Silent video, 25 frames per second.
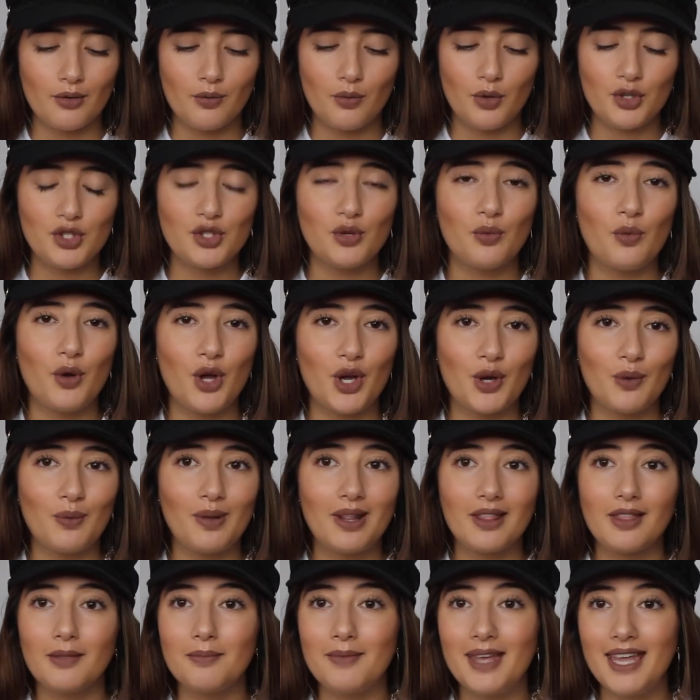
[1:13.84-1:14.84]
want to work
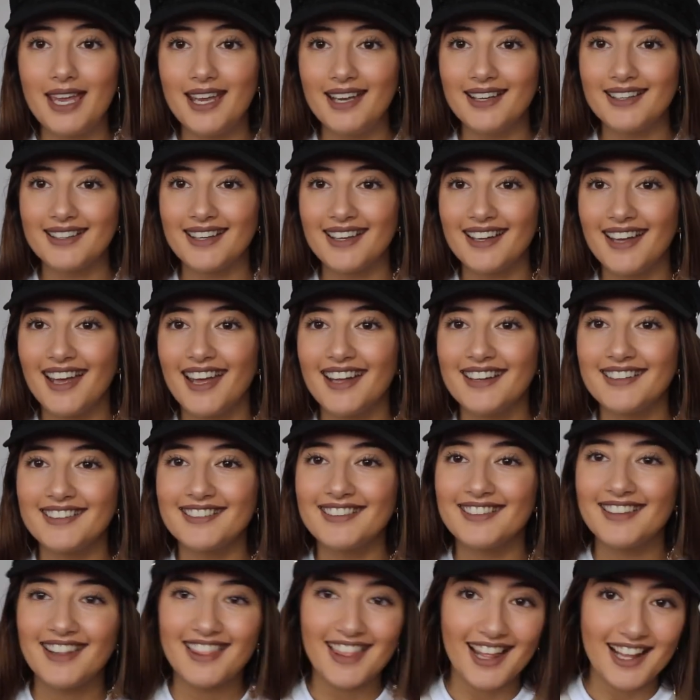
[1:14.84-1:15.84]
with me,
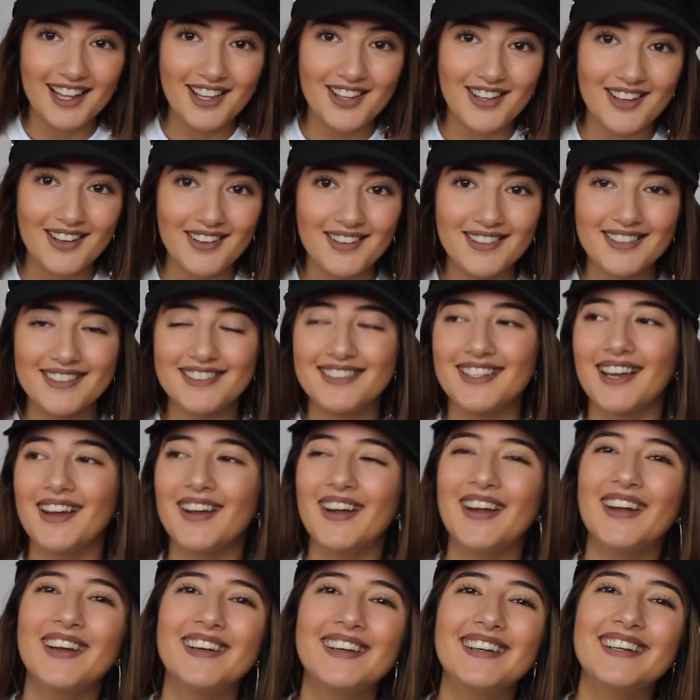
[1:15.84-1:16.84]
and thank you. So
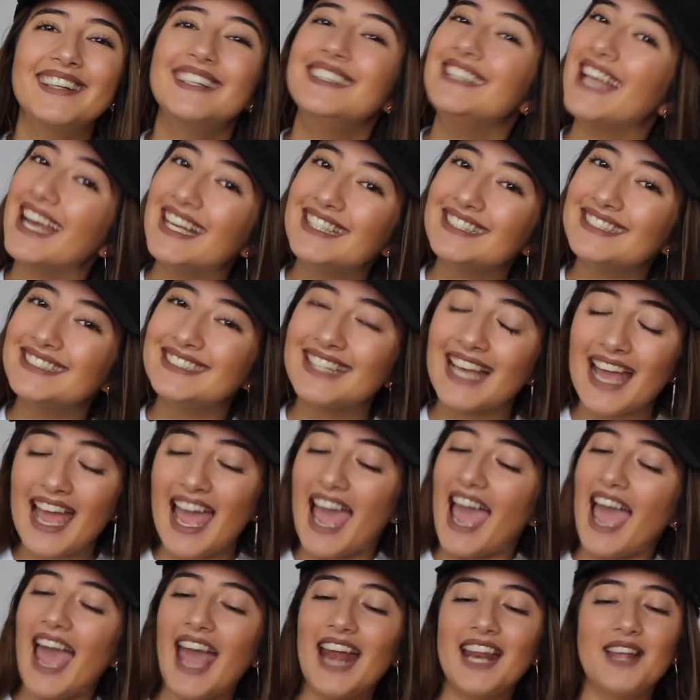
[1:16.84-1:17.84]
yes,
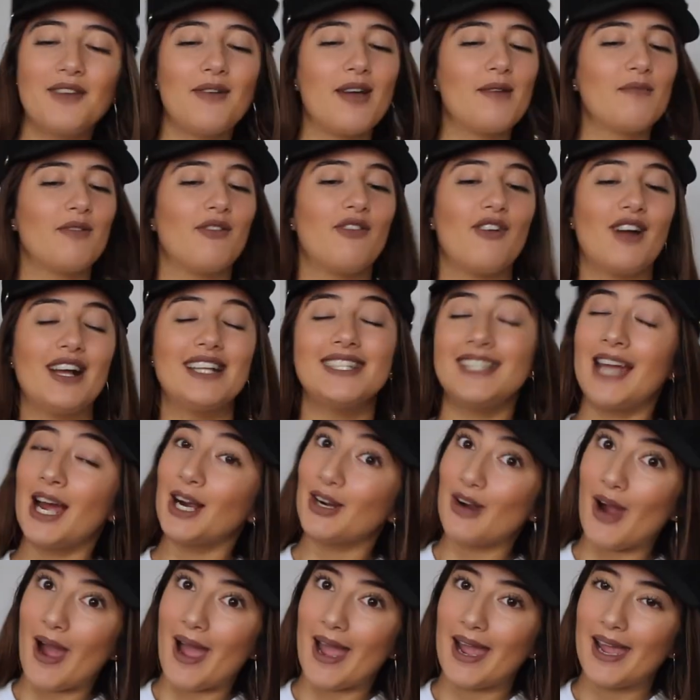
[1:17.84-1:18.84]
anyway, before I
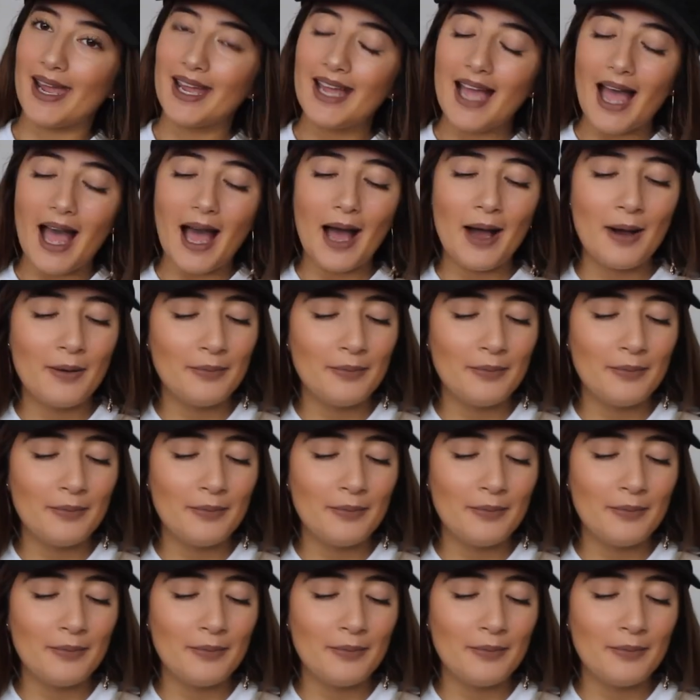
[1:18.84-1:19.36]
start crying,